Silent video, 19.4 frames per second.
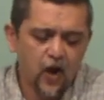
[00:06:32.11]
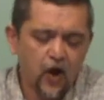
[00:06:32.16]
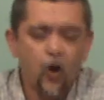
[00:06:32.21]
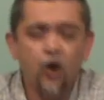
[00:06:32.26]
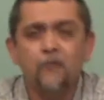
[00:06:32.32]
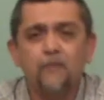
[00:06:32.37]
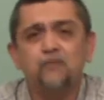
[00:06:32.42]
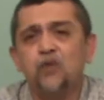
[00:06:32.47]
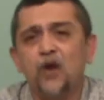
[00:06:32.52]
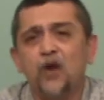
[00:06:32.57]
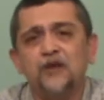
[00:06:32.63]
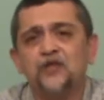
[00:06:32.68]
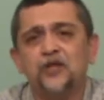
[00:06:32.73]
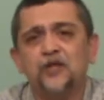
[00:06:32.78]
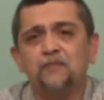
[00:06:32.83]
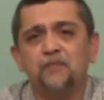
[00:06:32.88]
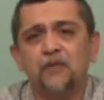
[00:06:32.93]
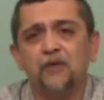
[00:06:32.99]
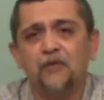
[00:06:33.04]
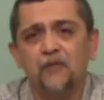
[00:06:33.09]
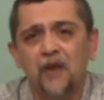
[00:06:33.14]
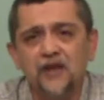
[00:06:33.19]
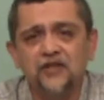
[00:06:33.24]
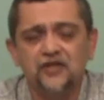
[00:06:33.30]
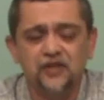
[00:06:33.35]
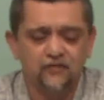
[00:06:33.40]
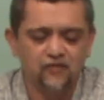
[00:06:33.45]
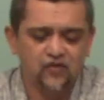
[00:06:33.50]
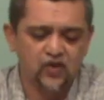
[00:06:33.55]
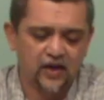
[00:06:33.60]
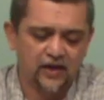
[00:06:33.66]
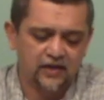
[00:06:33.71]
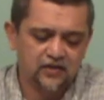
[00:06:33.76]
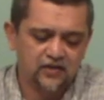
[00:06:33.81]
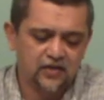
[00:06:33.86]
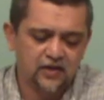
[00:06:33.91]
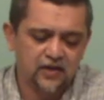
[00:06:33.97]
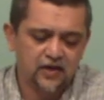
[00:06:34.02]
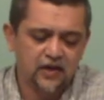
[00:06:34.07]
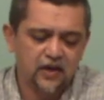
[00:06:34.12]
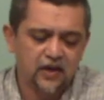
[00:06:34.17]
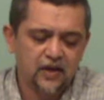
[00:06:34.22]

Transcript: or present progressive tense.